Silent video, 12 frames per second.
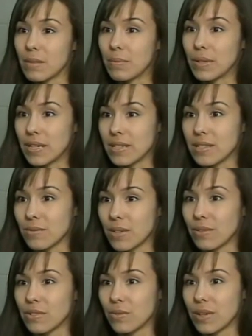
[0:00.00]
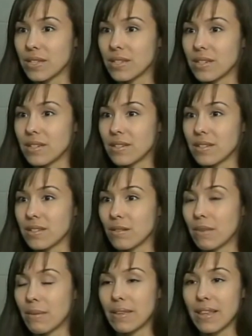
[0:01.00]
the police when I was arrested,
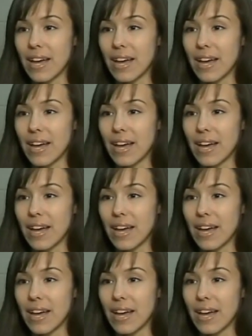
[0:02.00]
so maybe